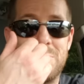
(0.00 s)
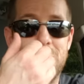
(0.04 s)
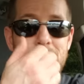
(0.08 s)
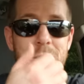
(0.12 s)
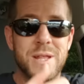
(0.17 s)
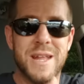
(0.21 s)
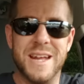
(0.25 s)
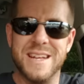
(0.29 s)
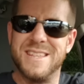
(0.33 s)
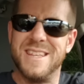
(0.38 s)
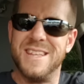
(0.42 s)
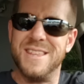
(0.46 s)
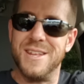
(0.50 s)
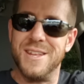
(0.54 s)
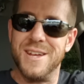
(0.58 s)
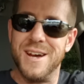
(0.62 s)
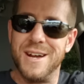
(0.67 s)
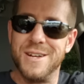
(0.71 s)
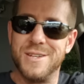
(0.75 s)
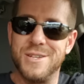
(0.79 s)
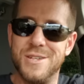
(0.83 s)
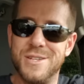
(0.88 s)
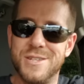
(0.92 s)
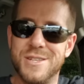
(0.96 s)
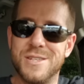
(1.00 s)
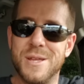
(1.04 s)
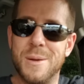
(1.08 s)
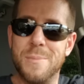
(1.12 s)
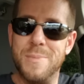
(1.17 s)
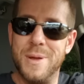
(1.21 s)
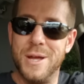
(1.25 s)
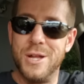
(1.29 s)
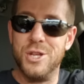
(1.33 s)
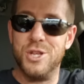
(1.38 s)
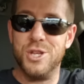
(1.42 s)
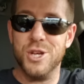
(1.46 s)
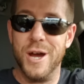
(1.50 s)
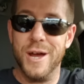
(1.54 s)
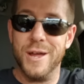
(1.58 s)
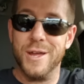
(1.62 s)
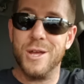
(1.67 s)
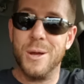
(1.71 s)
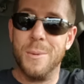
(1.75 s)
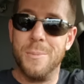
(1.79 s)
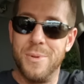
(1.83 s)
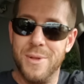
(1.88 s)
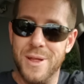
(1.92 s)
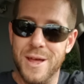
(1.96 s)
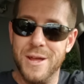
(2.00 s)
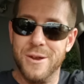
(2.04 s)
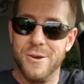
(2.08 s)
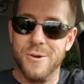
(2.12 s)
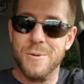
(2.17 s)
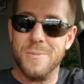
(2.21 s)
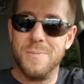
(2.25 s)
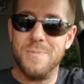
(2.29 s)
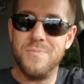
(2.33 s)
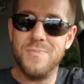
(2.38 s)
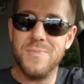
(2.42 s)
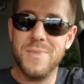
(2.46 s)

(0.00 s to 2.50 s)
connecting the dots, she's just a big giant complainer.